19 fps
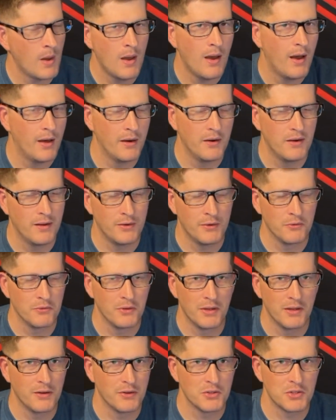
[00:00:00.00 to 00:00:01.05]
I don't
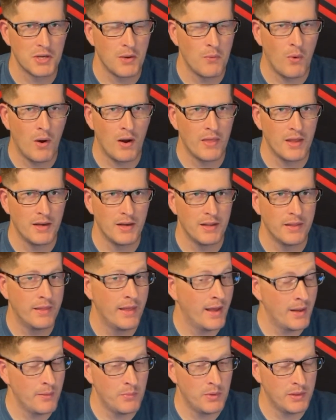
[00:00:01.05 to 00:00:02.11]
really understand why they did
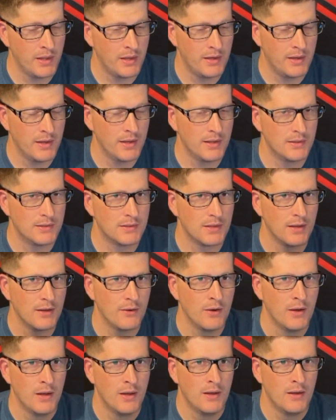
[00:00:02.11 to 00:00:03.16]
that, but they did.
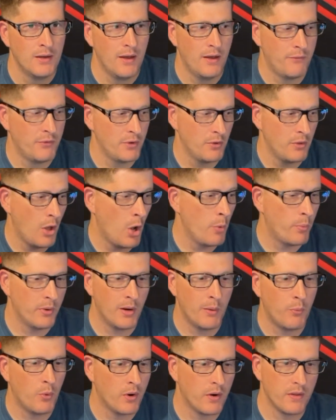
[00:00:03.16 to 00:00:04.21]
So if you open
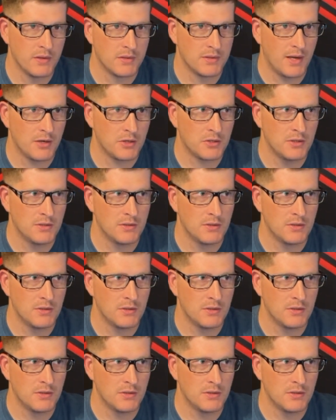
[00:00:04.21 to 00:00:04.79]
up one of the sections